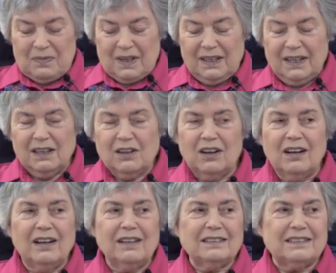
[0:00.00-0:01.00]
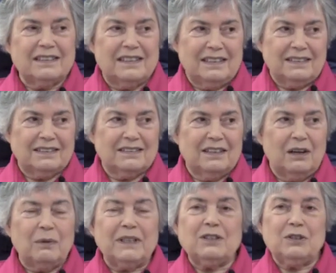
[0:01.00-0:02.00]
He calls this
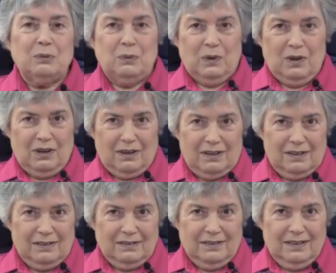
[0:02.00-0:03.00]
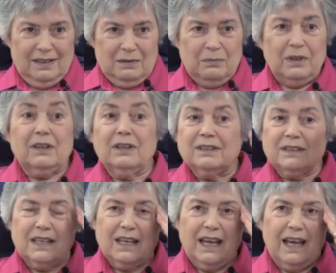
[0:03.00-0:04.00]
going to work,
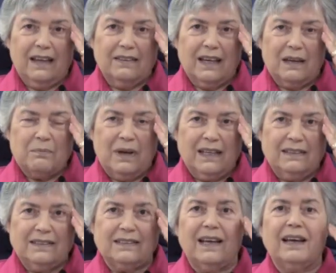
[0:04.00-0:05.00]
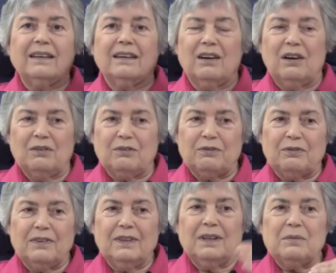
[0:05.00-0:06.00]
because he had that mindset
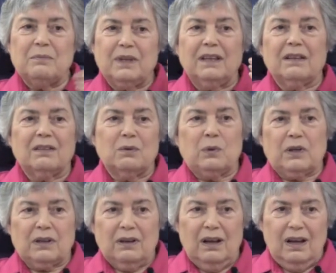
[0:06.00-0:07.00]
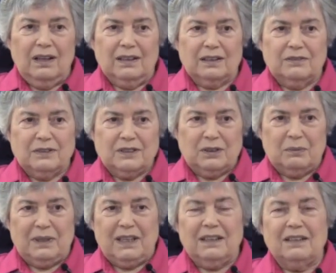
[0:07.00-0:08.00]
of being the workaholic for so
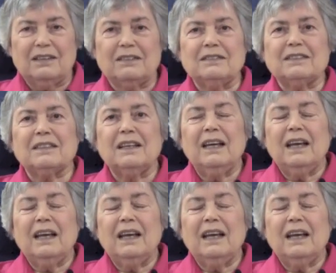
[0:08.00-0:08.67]
many years.